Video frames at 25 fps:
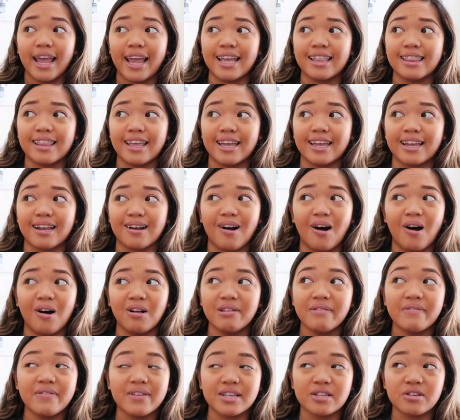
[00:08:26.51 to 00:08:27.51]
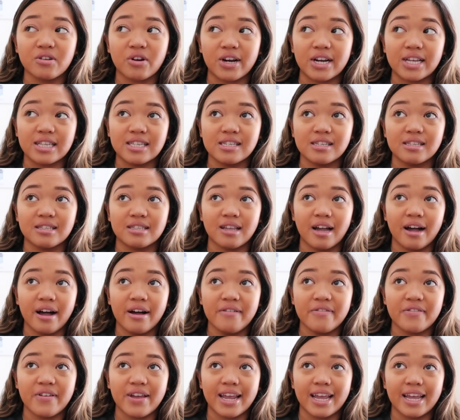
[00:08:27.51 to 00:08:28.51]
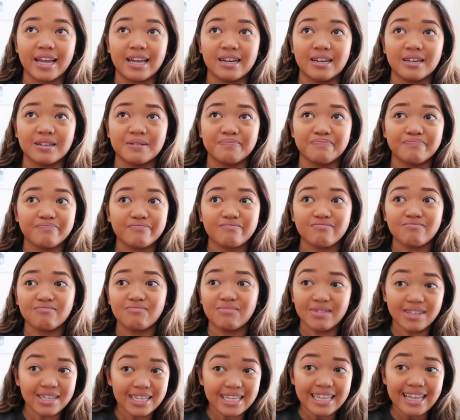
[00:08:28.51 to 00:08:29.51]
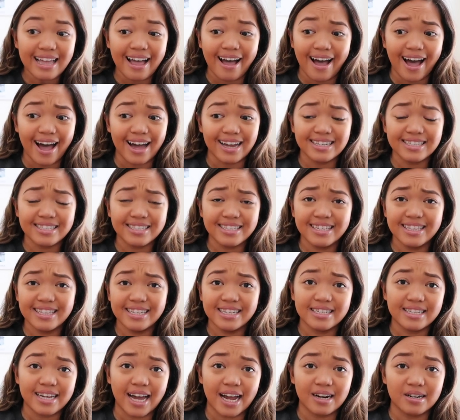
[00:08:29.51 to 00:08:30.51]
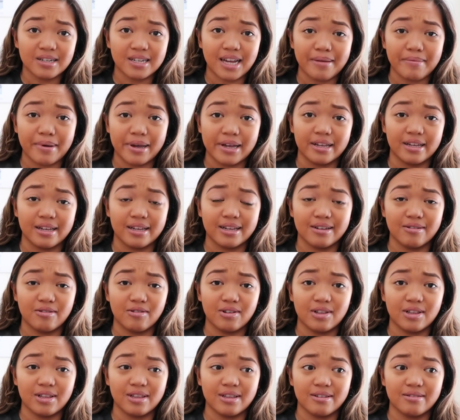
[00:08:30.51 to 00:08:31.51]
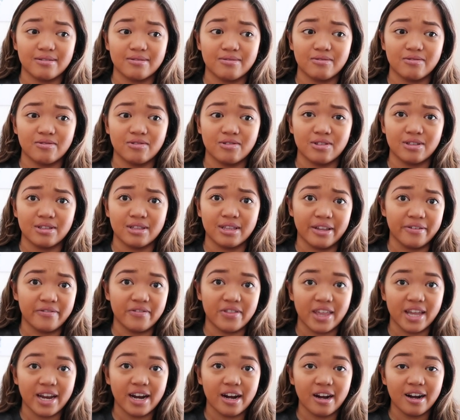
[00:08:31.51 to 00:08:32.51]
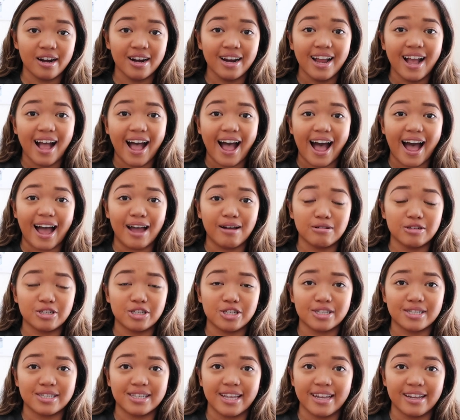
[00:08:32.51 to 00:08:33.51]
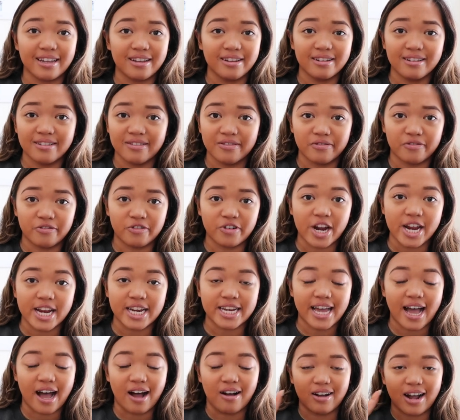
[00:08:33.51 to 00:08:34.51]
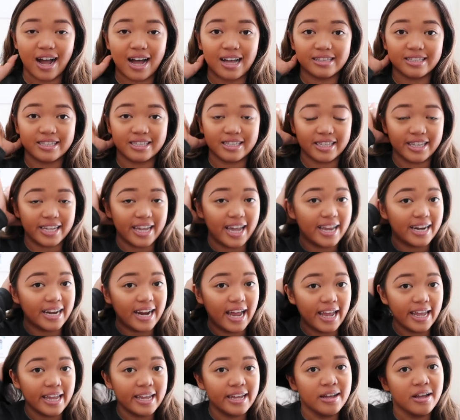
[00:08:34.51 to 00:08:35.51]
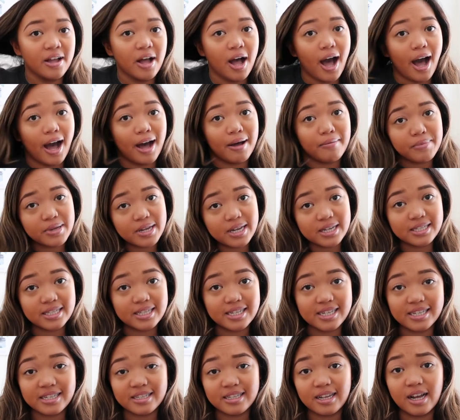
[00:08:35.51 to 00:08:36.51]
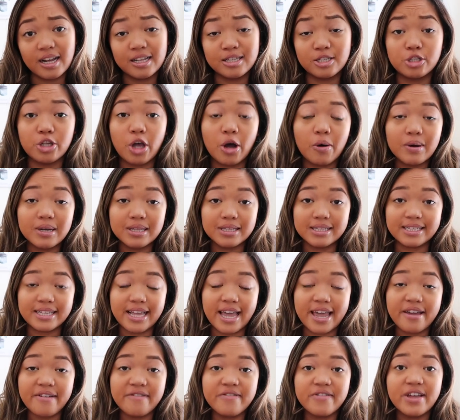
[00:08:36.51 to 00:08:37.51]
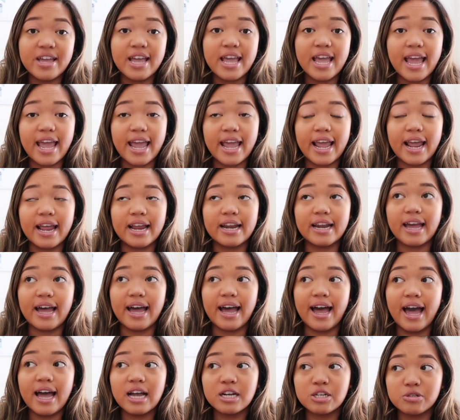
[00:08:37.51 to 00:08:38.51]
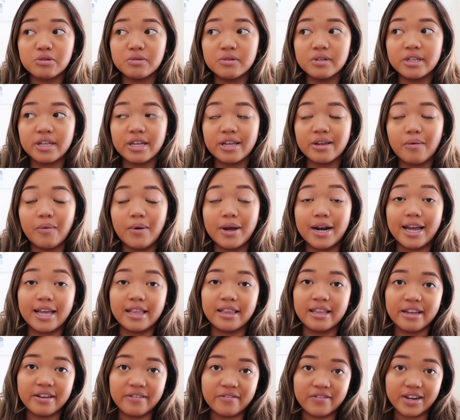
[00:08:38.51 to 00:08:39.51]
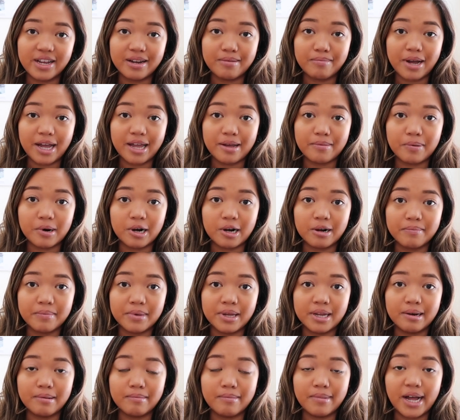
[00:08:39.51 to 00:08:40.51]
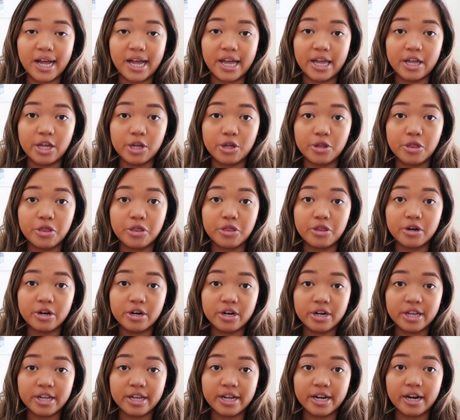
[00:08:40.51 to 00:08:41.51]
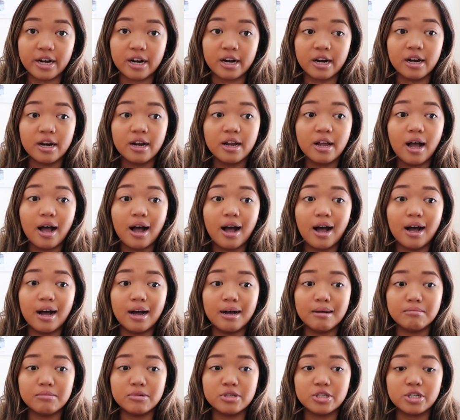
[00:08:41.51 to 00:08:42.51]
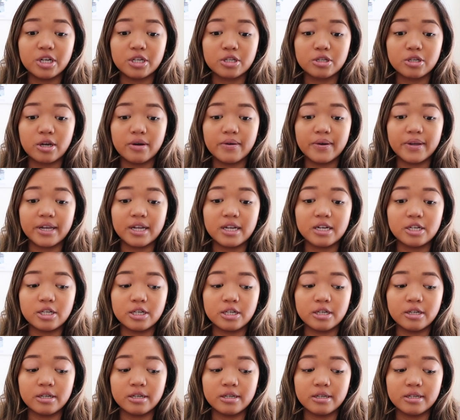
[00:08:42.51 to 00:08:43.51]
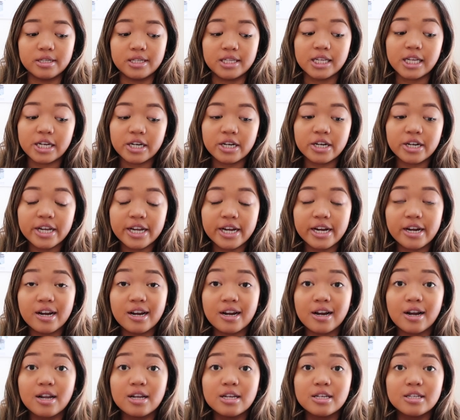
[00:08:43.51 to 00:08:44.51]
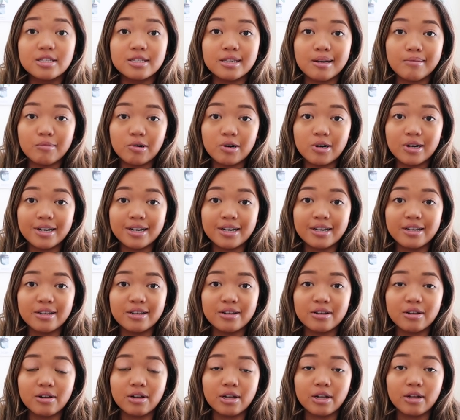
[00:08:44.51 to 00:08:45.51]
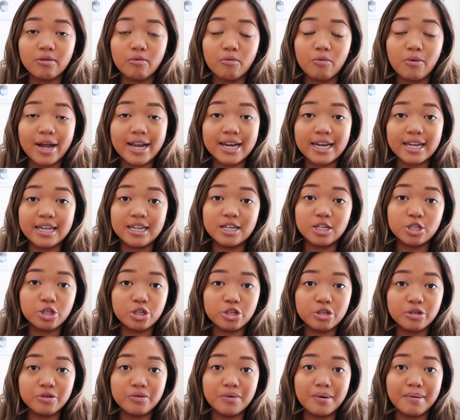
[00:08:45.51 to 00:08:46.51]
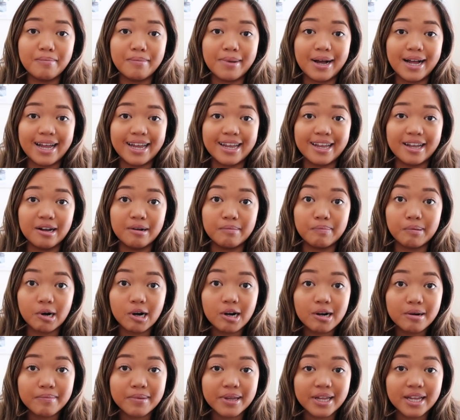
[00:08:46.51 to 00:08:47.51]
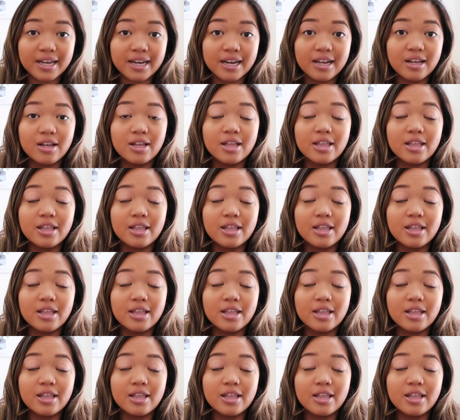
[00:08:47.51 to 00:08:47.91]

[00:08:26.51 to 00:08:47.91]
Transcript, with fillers: and like all of this crazy stuff. And honestly, the entire time I lived there, I was just like freaked out constantly at night um, because it is so unsafe. And actually, when I lived in my apartment my third year, um, just going into senior year, someone went into my apartment.